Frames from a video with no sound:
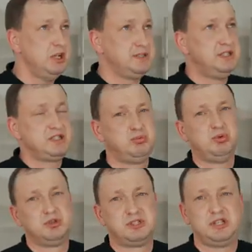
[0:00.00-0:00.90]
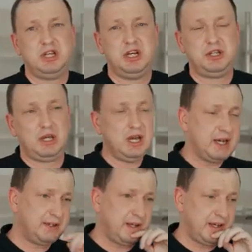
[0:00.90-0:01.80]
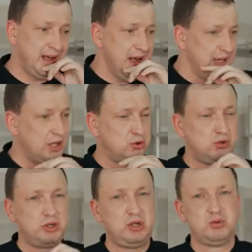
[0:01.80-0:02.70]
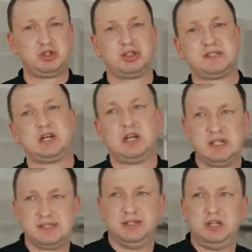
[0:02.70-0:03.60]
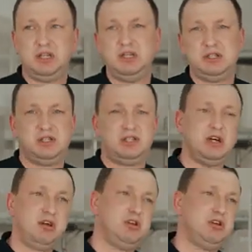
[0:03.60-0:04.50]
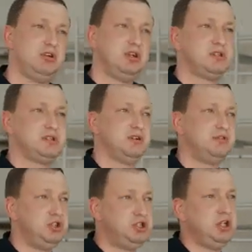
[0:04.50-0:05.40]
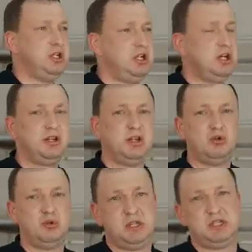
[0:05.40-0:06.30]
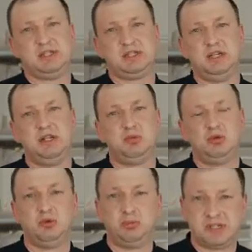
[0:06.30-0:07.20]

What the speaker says: The reactors that have already been ordered will stand here, and within 1 month they will be delivered to our production facility.